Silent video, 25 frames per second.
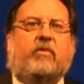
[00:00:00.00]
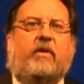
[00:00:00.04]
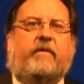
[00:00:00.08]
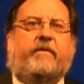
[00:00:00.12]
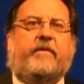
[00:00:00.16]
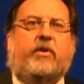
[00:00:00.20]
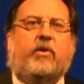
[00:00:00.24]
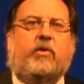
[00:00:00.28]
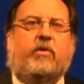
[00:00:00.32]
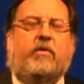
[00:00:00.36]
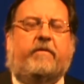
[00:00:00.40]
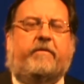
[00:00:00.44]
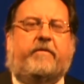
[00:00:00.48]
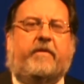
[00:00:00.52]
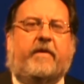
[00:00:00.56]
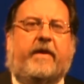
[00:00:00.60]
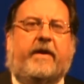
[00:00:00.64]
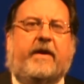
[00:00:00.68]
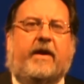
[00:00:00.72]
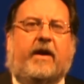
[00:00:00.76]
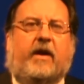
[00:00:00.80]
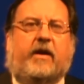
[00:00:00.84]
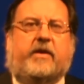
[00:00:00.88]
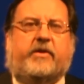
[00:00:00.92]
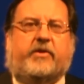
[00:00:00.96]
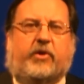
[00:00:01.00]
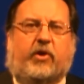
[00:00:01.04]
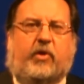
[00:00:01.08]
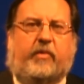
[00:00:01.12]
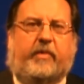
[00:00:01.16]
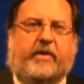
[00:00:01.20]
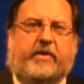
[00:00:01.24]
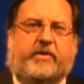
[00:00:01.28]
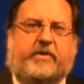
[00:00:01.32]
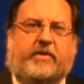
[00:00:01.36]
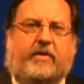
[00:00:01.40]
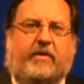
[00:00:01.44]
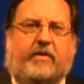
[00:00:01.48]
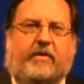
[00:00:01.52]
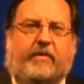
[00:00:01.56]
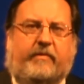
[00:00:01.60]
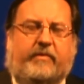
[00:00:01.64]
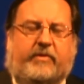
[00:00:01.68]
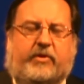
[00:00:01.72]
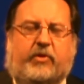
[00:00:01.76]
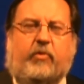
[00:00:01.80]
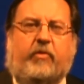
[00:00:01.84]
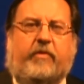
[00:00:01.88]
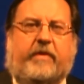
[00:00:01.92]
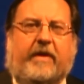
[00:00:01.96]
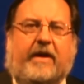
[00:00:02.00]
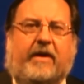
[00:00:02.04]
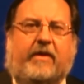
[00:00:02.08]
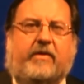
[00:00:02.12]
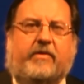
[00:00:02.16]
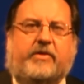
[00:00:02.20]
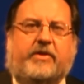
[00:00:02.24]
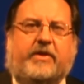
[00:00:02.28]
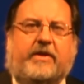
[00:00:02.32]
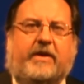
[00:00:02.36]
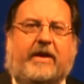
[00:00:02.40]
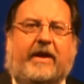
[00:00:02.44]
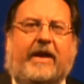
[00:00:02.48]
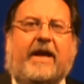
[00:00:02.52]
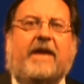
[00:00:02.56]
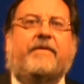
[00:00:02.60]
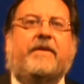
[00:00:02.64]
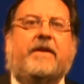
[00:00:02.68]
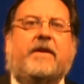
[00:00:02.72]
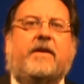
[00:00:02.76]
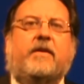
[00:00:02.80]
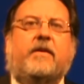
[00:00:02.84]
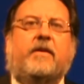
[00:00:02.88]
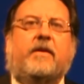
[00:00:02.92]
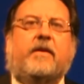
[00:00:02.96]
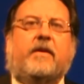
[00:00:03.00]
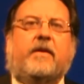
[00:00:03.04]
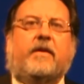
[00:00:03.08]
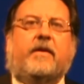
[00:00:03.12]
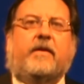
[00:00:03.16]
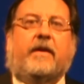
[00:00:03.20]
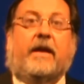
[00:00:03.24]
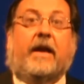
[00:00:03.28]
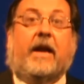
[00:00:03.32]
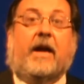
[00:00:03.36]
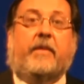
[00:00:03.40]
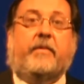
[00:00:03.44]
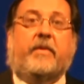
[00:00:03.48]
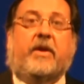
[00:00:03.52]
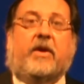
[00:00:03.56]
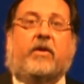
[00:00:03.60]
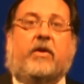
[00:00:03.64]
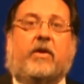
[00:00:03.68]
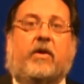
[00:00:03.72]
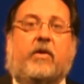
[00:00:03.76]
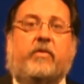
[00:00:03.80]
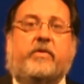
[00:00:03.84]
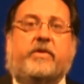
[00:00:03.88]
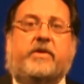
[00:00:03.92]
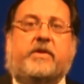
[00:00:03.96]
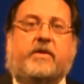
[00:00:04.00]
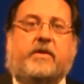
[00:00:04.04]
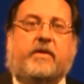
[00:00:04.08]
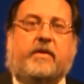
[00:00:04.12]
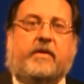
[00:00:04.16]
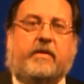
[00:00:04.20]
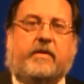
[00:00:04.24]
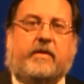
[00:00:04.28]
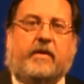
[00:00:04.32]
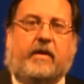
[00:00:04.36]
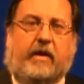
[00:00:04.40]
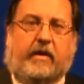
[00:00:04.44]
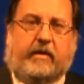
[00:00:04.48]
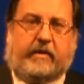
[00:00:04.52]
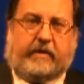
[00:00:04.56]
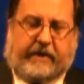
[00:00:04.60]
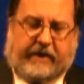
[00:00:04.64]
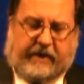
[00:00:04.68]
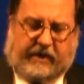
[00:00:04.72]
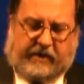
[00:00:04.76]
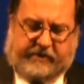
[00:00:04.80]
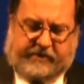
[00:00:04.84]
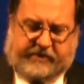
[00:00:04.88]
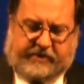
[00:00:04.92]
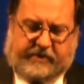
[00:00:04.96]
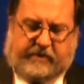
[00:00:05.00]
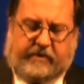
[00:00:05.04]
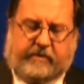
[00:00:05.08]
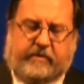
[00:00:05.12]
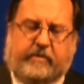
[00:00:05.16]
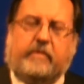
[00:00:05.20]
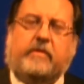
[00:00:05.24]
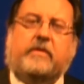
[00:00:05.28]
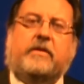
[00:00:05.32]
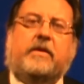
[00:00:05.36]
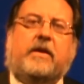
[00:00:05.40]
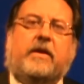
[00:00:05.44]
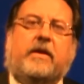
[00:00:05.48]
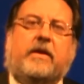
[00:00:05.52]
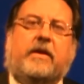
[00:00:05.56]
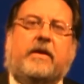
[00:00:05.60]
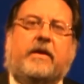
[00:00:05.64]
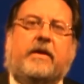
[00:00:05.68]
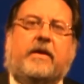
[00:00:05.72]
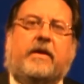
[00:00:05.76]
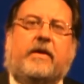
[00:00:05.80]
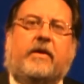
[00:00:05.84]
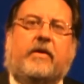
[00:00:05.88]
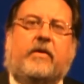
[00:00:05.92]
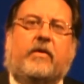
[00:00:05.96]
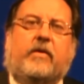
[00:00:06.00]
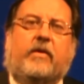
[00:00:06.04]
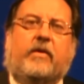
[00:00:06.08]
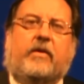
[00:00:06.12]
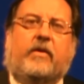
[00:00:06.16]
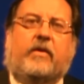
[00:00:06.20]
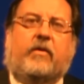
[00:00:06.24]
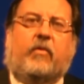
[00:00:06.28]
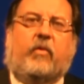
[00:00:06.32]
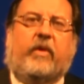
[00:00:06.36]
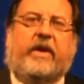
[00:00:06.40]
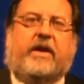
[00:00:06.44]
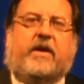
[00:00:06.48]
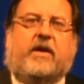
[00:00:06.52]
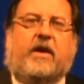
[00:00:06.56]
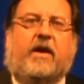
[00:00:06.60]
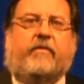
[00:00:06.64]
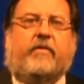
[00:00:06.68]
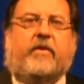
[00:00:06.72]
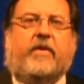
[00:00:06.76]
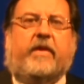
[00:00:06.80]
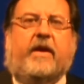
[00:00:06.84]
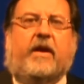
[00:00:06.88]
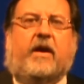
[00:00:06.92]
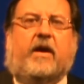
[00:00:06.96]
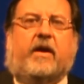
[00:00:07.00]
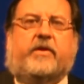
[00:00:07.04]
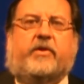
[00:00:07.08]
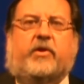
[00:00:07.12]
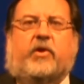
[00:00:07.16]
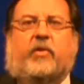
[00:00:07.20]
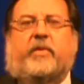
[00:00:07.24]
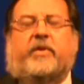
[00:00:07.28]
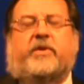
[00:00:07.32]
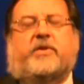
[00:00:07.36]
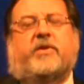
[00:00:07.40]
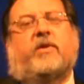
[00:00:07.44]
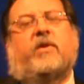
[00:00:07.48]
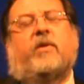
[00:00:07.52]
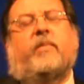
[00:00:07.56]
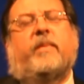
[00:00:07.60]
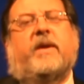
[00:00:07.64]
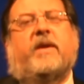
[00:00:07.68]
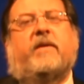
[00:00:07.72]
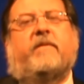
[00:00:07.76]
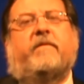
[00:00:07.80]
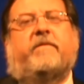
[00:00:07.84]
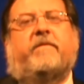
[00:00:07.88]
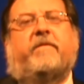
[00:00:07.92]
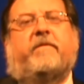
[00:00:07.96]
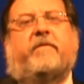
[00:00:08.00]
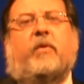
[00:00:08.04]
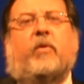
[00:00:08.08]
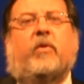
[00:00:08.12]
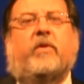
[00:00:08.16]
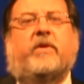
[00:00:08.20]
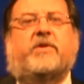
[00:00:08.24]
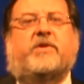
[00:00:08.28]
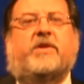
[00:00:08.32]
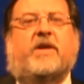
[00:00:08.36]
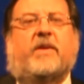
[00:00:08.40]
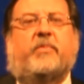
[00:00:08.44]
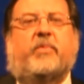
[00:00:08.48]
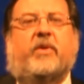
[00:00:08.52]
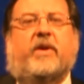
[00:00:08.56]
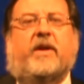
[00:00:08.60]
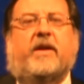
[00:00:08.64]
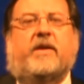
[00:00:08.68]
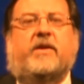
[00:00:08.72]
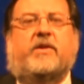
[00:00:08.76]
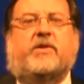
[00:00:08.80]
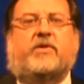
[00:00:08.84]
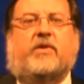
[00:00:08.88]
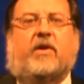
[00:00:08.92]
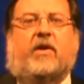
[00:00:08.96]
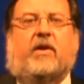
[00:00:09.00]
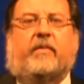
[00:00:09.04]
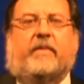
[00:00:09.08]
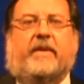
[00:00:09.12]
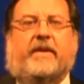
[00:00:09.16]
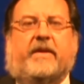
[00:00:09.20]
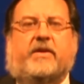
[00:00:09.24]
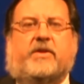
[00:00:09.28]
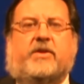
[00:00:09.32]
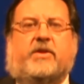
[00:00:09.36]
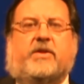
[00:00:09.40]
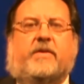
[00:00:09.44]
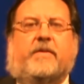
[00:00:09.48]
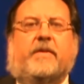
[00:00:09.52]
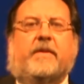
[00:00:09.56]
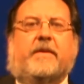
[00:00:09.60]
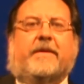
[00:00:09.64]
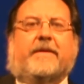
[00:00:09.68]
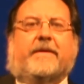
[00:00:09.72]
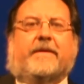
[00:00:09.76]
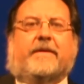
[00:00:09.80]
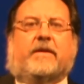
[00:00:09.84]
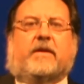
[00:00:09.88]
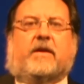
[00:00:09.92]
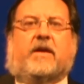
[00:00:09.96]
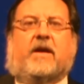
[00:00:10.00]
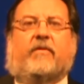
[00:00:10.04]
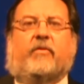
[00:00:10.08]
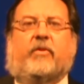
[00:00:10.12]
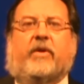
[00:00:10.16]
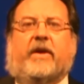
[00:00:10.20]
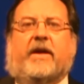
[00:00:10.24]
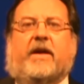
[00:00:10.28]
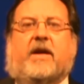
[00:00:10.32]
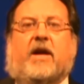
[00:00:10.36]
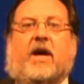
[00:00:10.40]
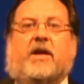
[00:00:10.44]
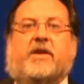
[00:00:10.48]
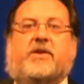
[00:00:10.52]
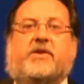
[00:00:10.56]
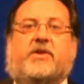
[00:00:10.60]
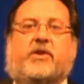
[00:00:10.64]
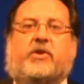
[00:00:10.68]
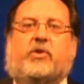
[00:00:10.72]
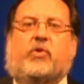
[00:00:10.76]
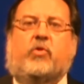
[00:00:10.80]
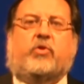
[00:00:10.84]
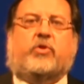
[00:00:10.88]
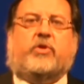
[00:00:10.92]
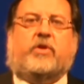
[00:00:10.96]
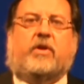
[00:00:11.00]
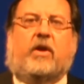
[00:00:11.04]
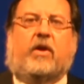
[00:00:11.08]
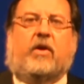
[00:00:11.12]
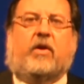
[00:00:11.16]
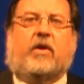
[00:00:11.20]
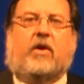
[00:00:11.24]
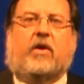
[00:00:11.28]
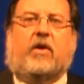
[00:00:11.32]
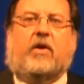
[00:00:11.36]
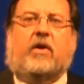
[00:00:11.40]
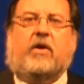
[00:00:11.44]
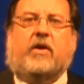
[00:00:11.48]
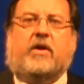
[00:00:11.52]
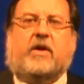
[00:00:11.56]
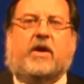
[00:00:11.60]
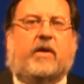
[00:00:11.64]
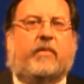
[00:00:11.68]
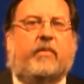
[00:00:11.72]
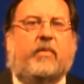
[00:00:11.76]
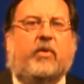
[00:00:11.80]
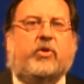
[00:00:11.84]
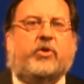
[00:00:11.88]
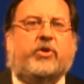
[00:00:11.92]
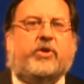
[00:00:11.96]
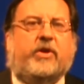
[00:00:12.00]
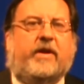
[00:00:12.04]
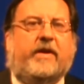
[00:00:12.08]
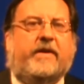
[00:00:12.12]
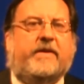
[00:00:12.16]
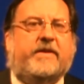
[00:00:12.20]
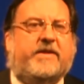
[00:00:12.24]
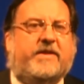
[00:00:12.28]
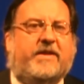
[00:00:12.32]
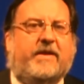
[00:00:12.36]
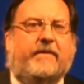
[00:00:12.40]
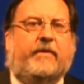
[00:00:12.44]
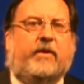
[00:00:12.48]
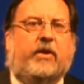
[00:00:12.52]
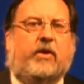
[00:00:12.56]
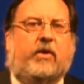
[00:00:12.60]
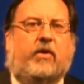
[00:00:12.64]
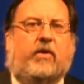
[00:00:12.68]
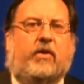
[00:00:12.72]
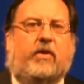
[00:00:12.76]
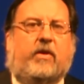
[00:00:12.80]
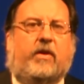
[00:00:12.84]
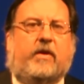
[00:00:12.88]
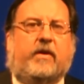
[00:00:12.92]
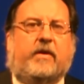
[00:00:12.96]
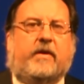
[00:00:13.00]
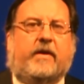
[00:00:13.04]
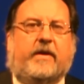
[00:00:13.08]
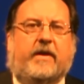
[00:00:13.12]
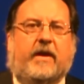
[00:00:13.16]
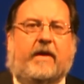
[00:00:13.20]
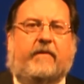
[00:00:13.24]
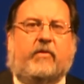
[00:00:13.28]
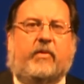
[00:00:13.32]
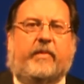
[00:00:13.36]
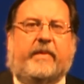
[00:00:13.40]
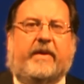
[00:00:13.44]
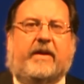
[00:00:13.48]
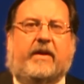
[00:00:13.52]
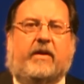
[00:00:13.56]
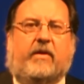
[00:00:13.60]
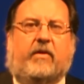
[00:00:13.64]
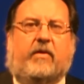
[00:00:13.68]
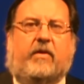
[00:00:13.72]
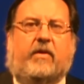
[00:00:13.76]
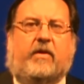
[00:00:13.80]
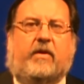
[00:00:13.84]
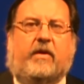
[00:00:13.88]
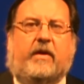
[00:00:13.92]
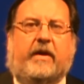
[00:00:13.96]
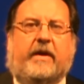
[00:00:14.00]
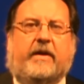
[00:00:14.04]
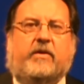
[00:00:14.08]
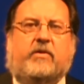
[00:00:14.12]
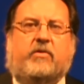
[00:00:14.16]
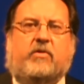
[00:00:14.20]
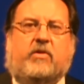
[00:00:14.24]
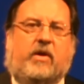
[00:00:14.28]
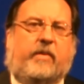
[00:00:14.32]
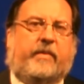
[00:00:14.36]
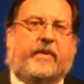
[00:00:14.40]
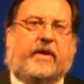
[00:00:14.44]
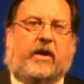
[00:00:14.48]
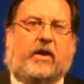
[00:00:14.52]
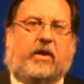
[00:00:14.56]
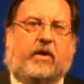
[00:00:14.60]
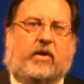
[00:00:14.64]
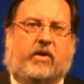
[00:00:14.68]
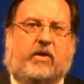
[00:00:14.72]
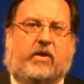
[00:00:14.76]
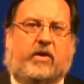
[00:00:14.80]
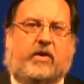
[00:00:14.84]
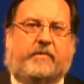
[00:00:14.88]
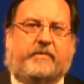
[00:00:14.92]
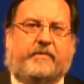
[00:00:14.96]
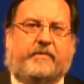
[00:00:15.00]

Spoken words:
review for the October term 2011, and I'm your host, Clark Kelso. We covered the October term in 4 separate installments, covering constitutional law, commercial and civil law, government law, and criminal law.